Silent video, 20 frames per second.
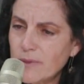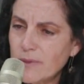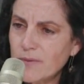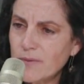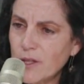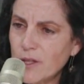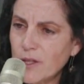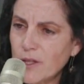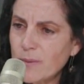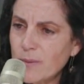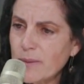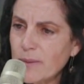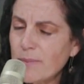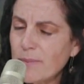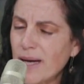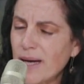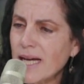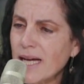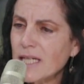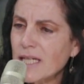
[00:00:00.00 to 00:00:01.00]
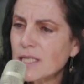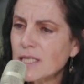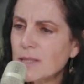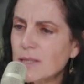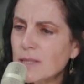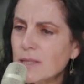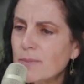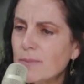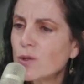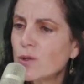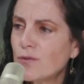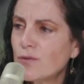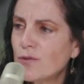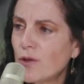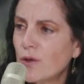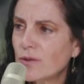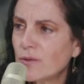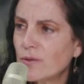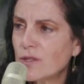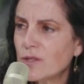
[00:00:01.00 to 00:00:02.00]
development banks, but also
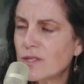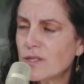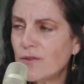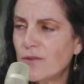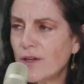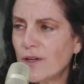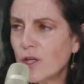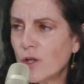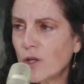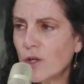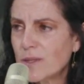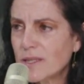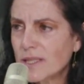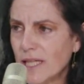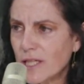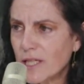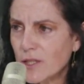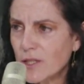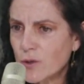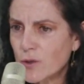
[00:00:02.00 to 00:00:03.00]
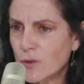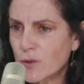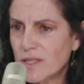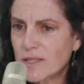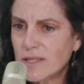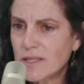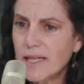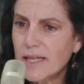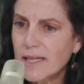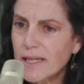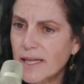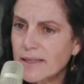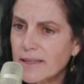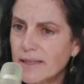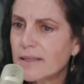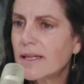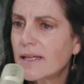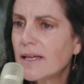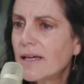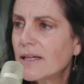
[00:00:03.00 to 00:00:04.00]
for developed countries. They can
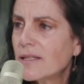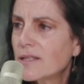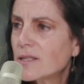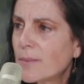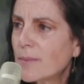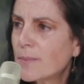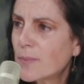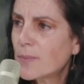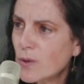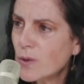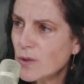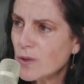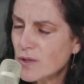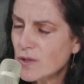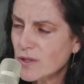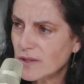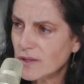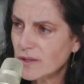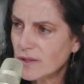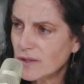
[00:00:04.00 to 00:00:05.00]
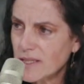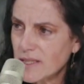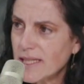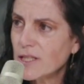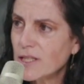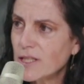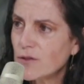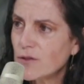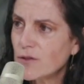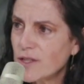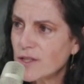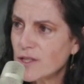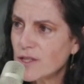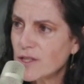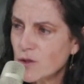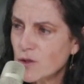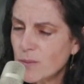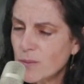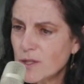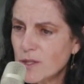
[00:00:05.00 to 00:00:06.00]
support these kind of
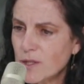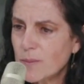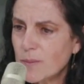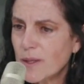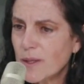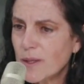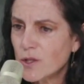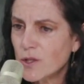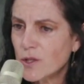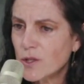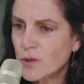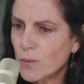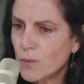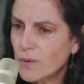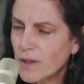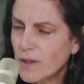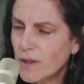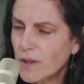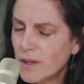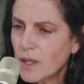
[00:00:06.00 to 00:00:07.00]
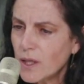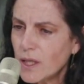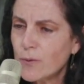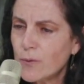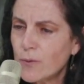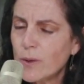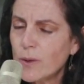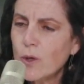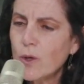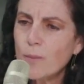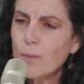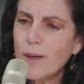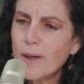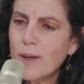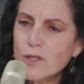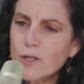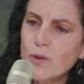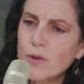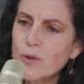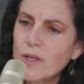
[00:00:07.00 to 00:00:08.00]
instruments, because if we go
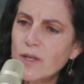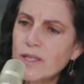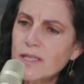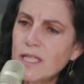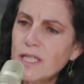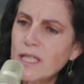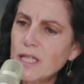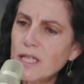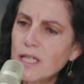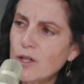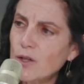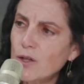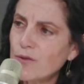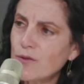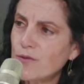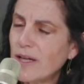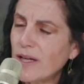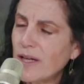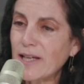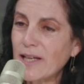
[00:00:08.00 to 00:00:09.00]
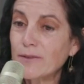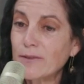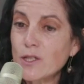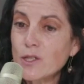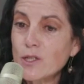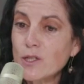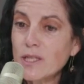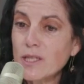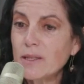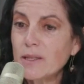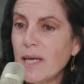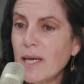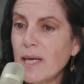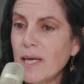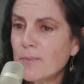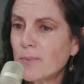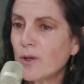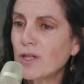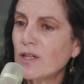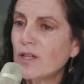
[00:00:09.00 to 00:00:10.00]
back to the idea of, and this in
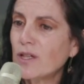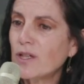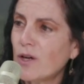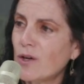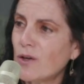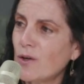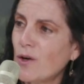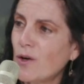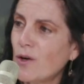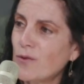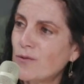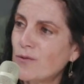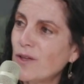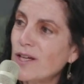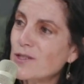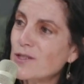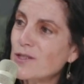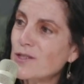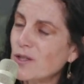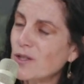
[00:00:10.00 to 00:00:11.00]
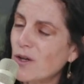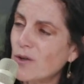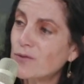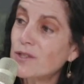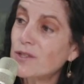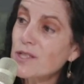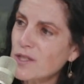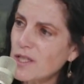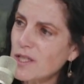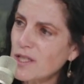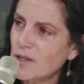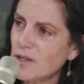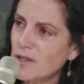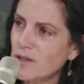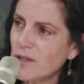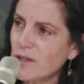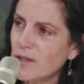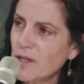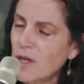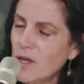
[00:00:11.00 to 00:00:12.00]
April of this
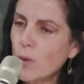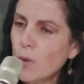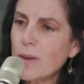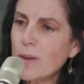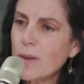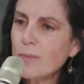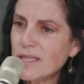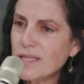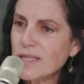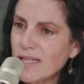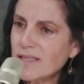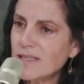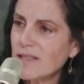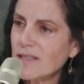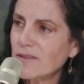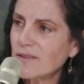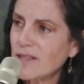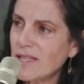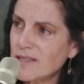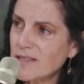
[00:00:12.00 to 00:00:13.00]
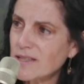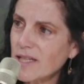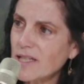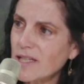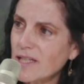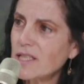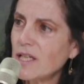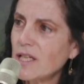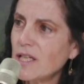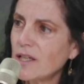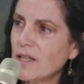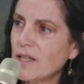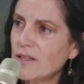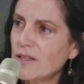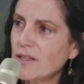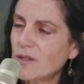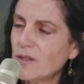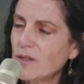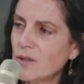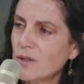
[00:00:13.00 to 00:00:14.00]
year, we presented this idea in